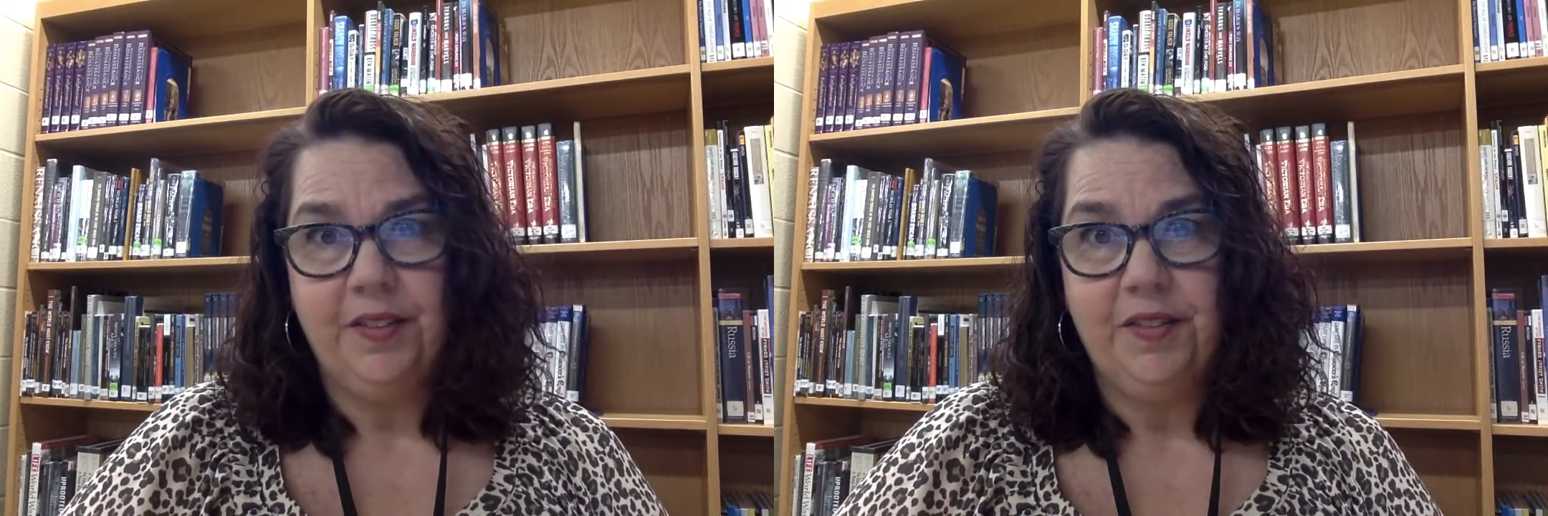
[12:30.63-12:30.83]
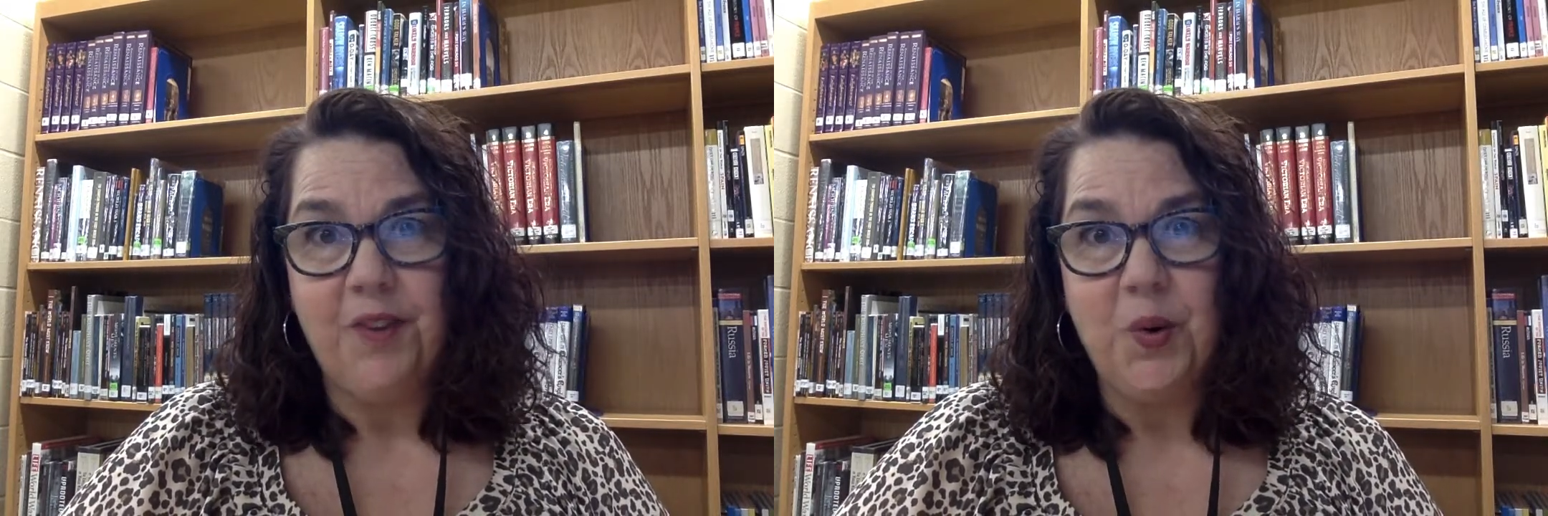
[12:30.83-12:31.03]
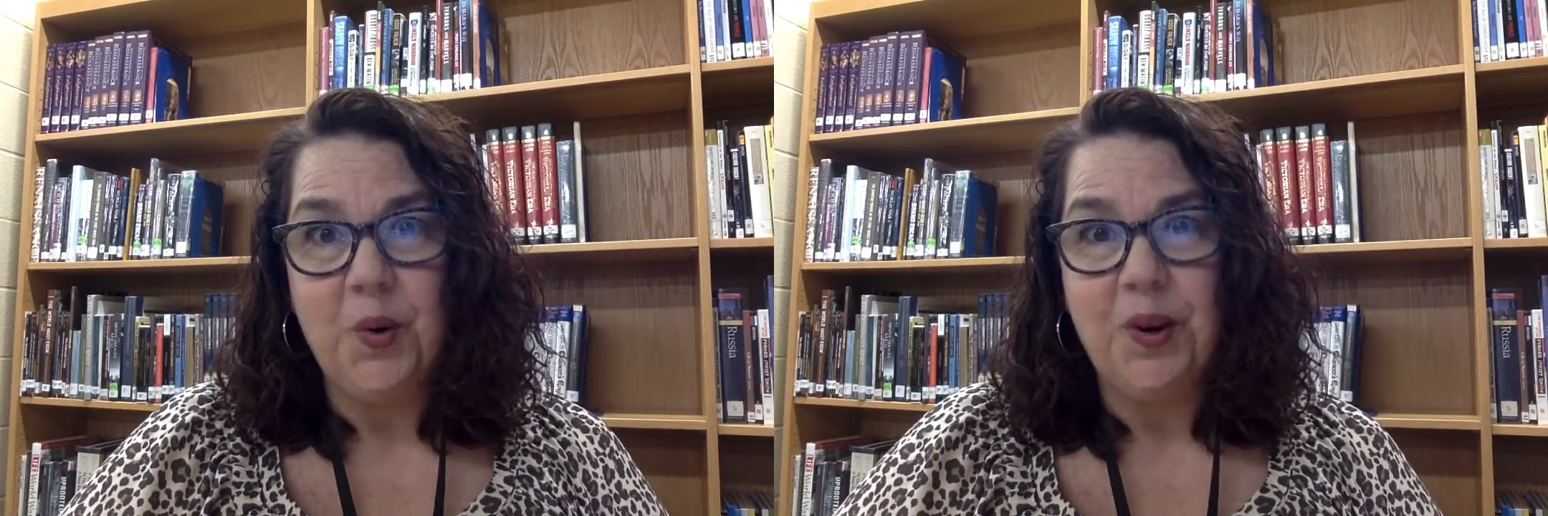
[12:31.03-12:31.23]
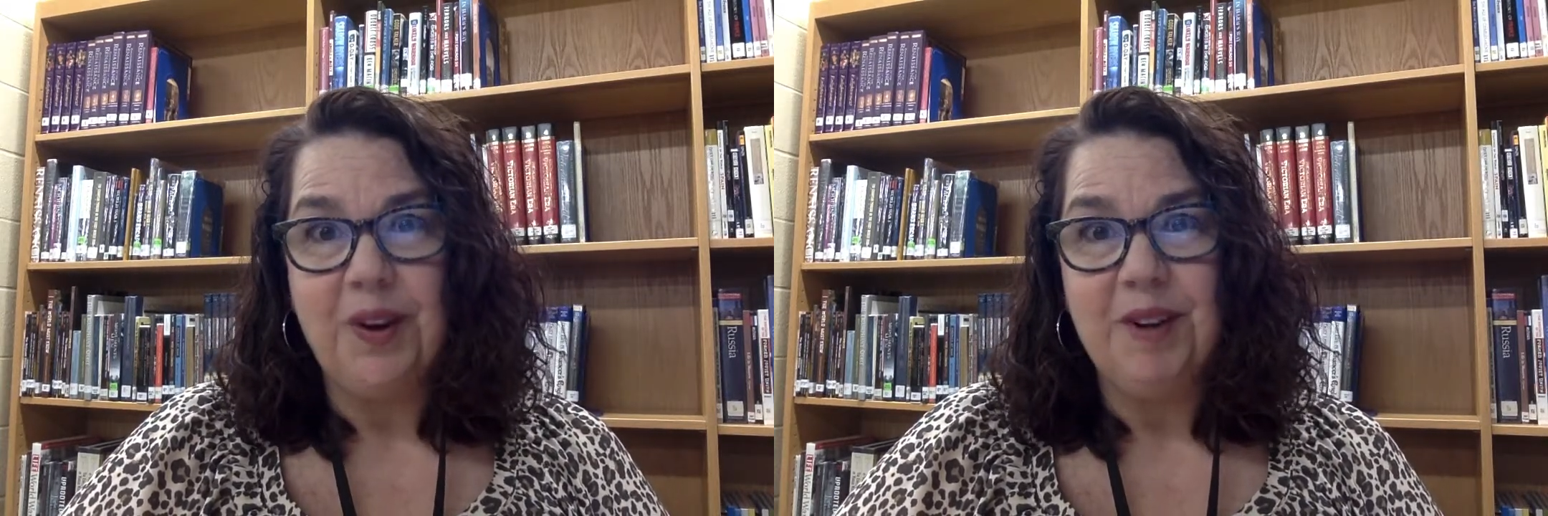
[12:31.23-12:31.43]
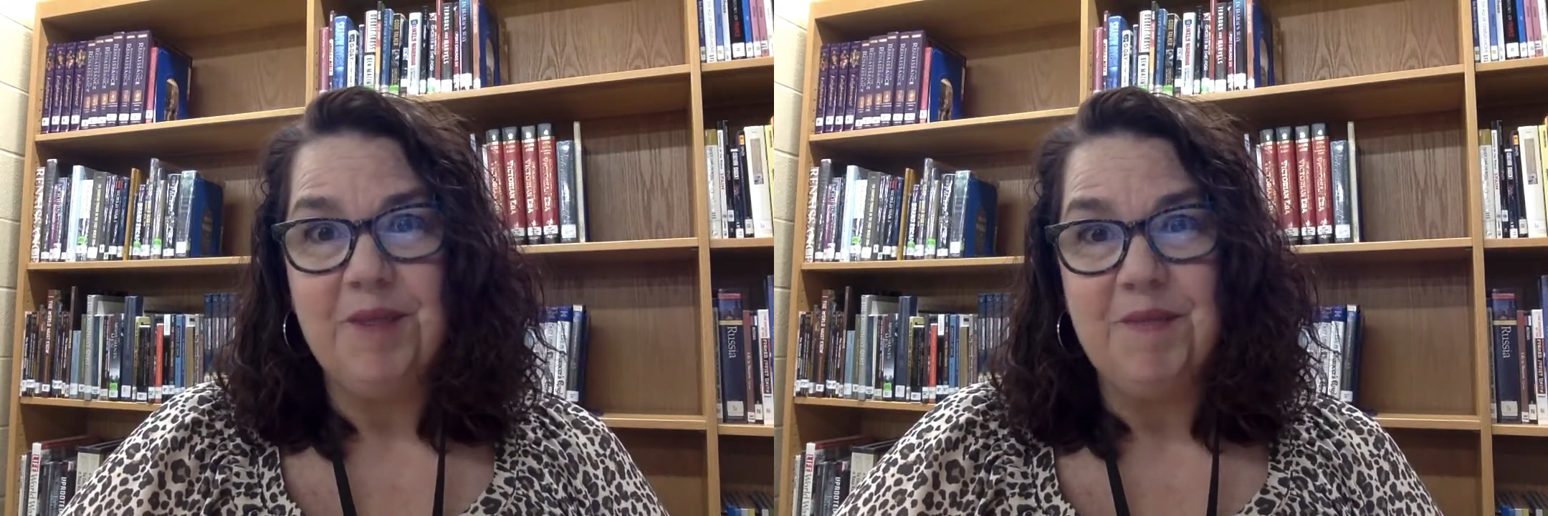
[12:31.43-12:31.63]
For
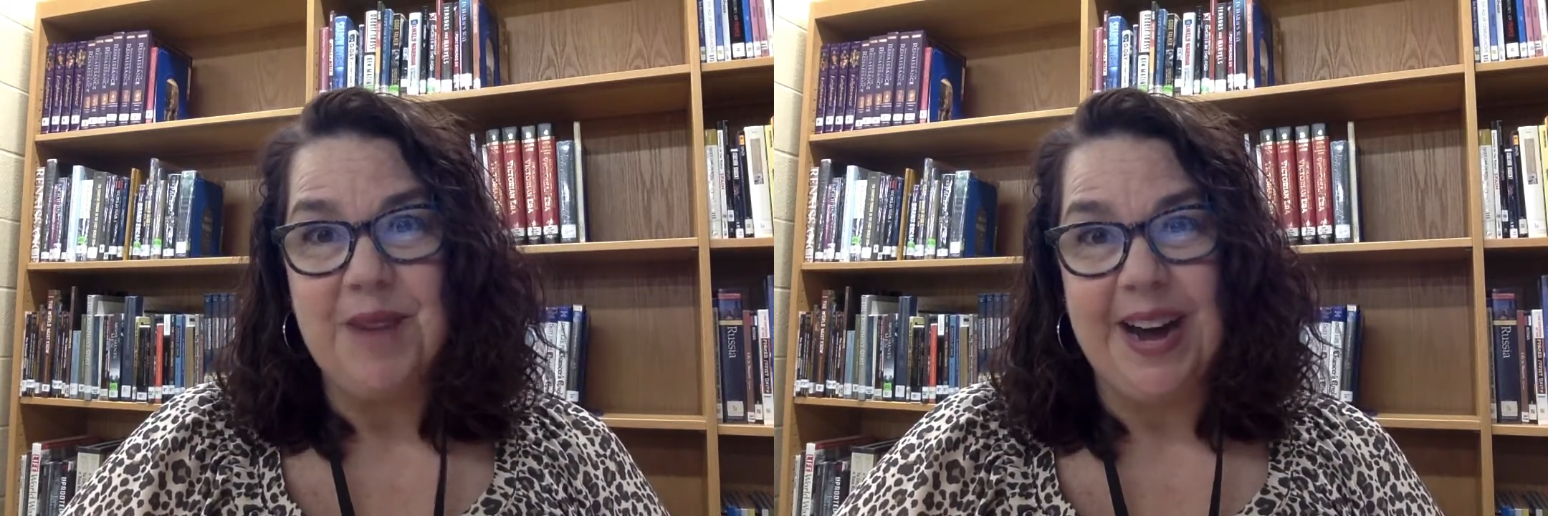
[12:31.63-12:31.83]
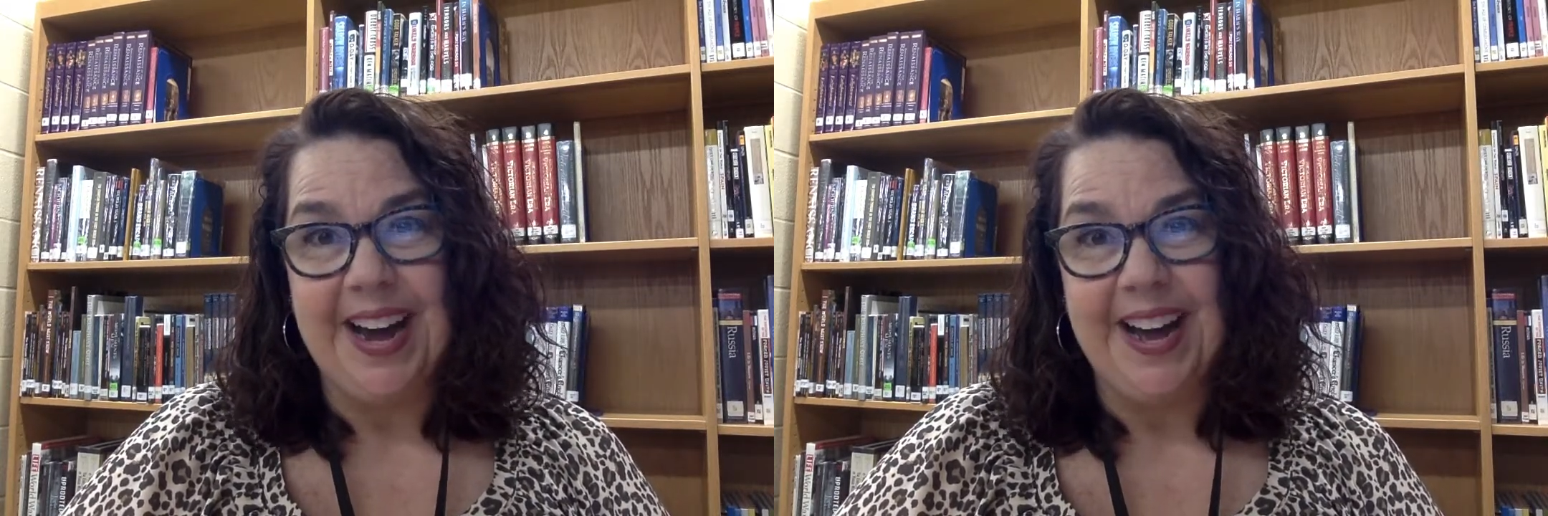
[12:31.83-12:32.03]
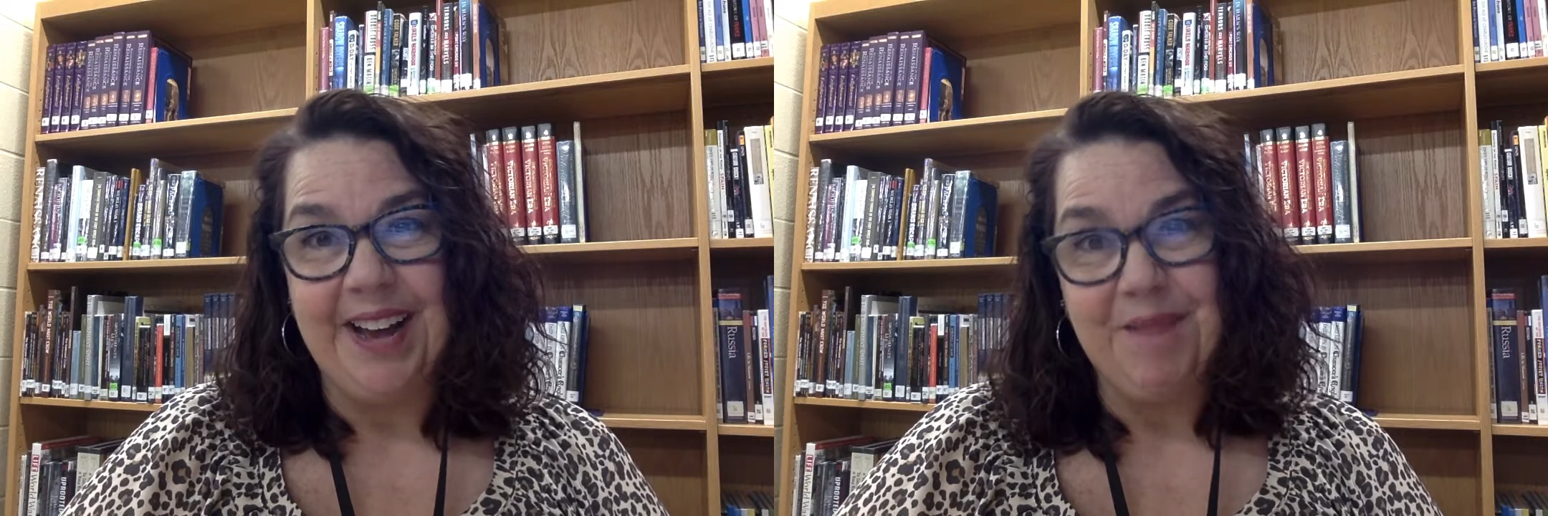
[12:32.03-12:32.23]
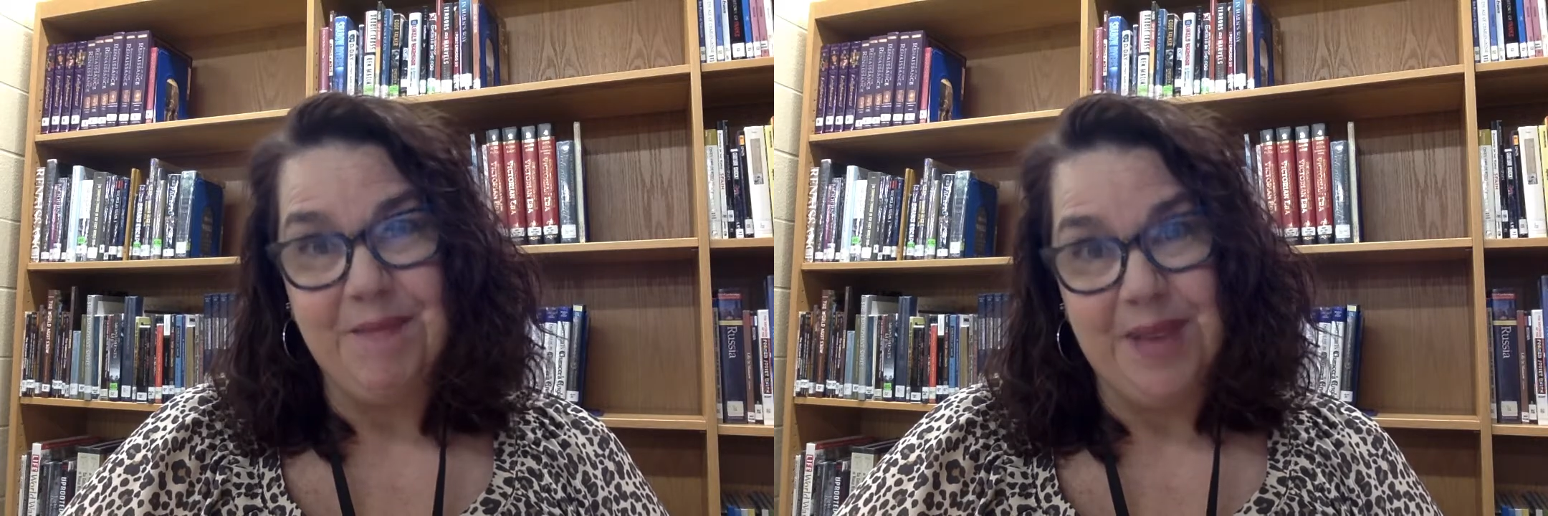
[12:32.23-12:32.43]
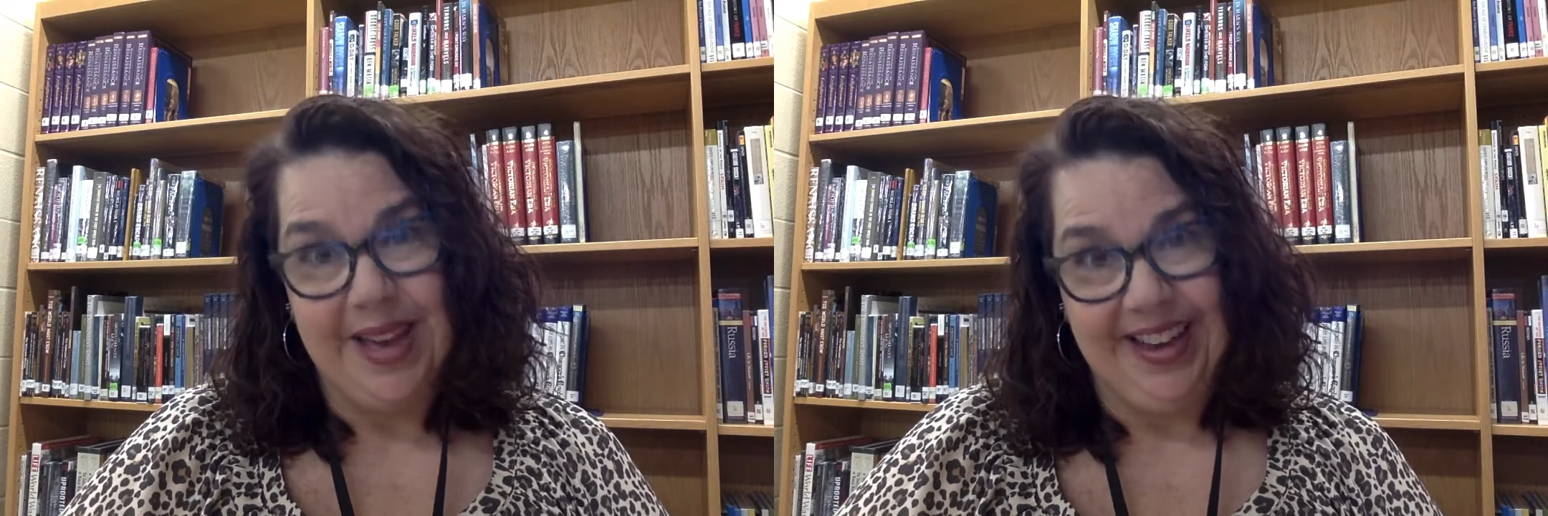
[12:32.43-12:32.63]
my
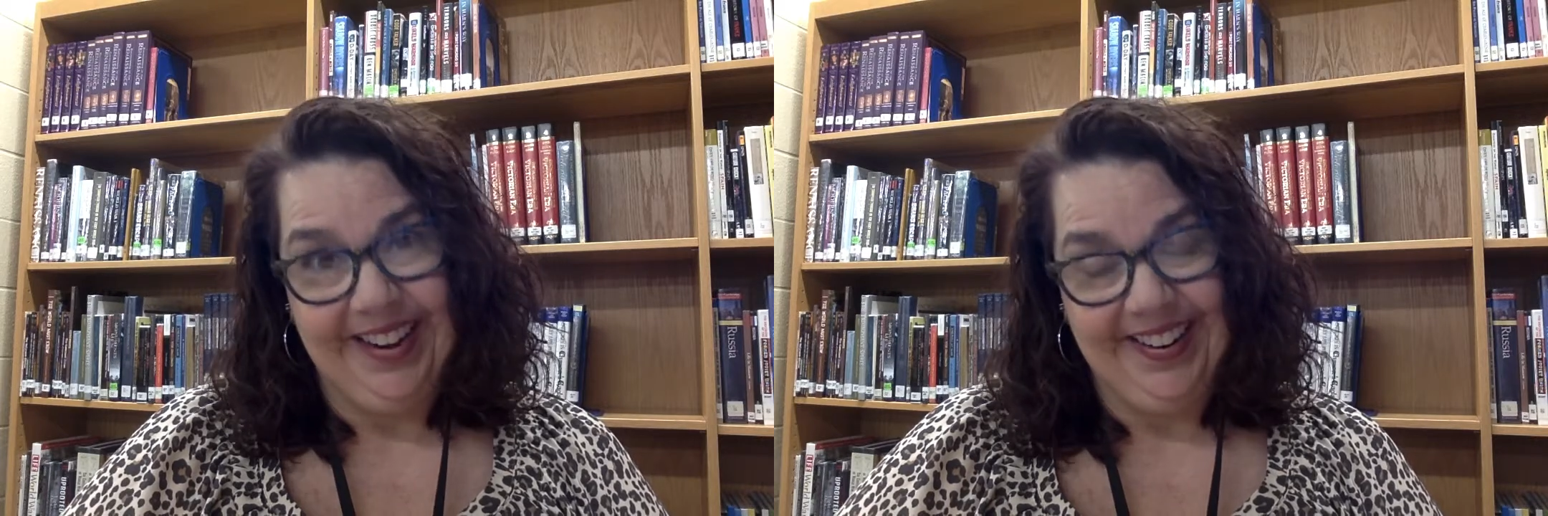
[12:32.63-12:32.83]
bear.